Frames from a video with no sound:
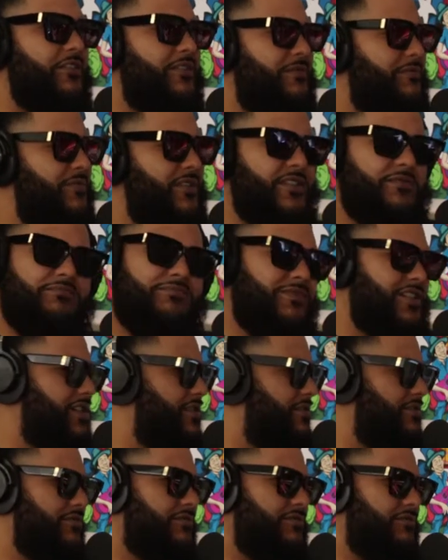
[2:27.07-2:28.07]
And I'm like, and,
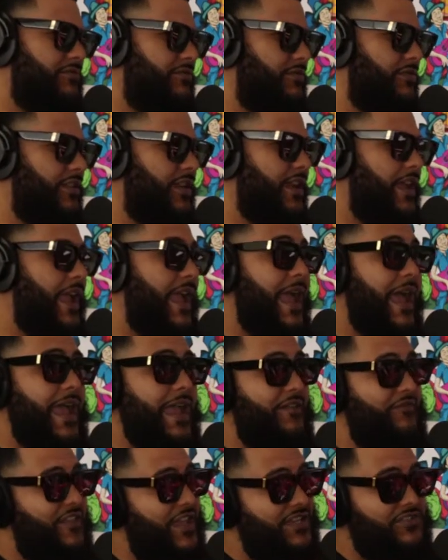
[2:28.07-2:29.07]
make, and just making
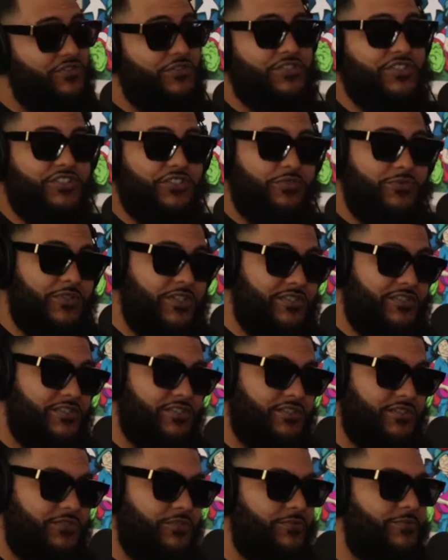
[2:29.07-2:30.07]
music. If that's what you want
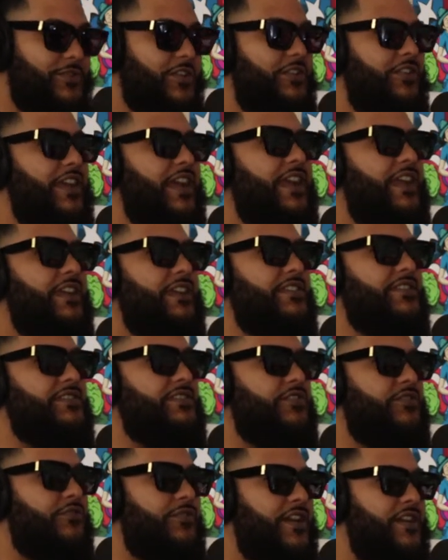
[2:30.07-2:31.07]
to do, bro, that
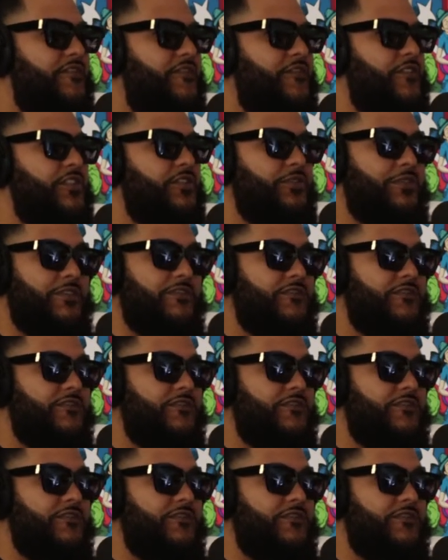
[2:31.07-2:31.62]
is great for you.